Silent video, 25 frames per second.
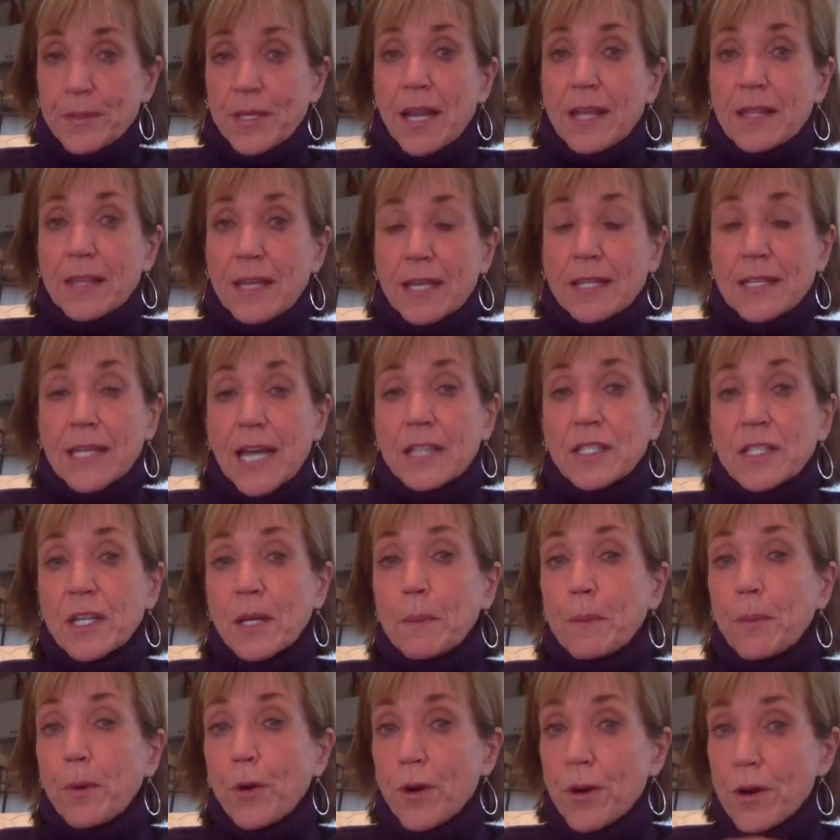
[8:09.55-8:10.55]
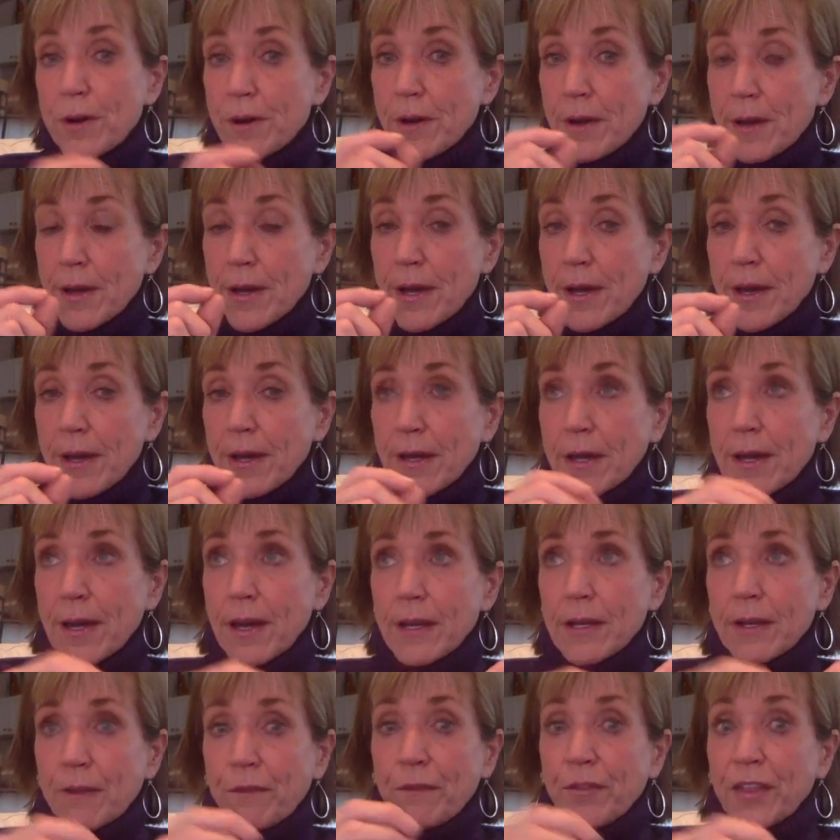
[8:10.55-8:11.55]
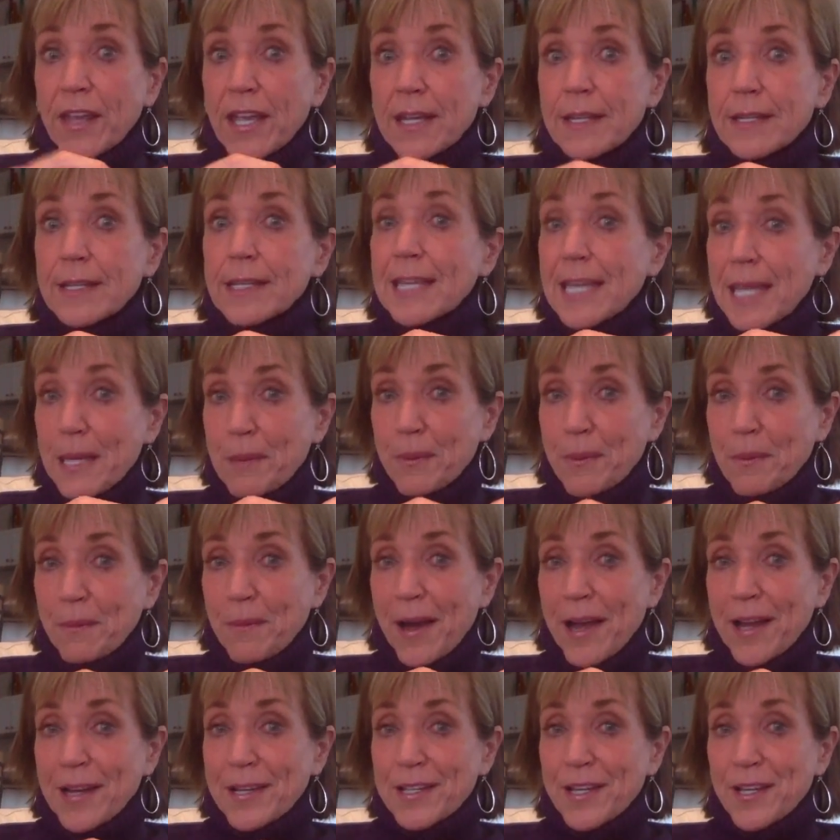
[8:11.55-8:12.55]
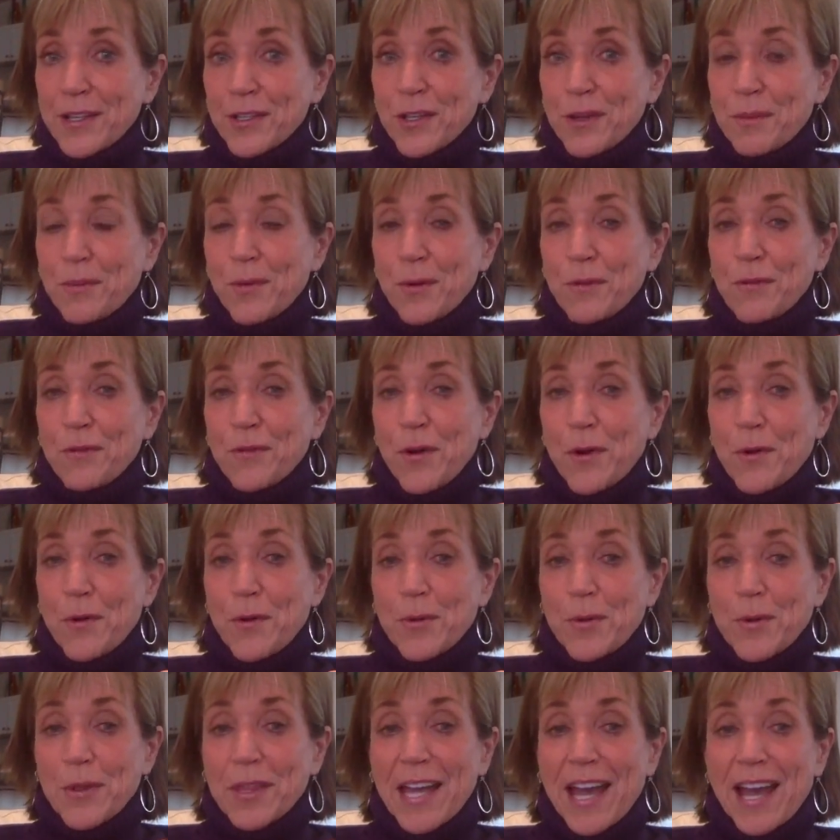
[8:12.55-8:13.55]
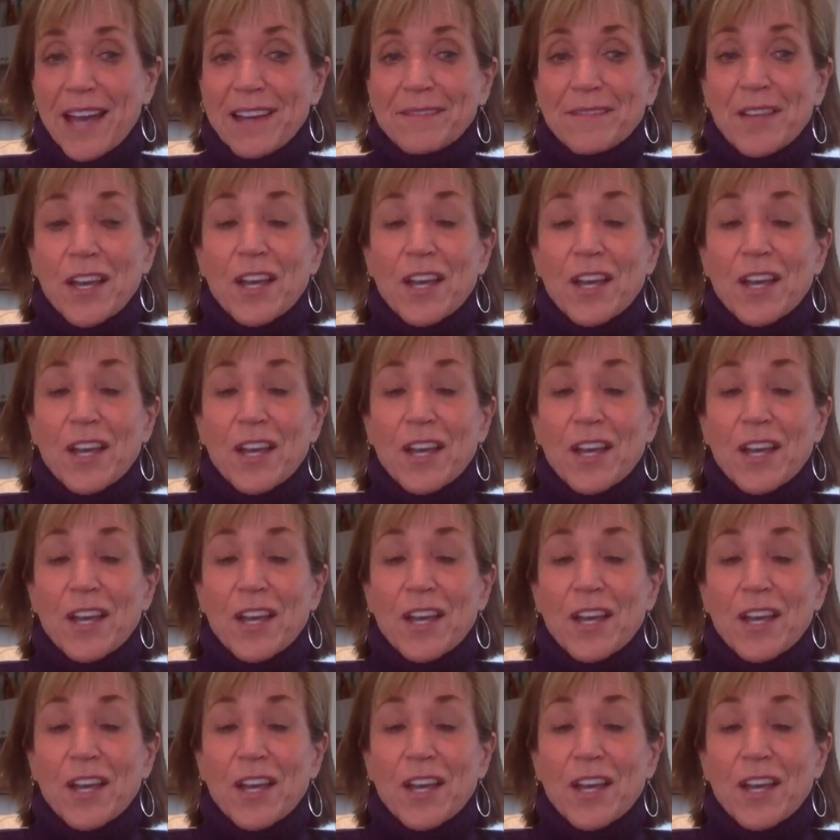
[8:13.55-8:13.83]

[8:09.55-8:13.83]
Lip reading: And I think that's an important kind of thing to keep in mind as you move forward with that.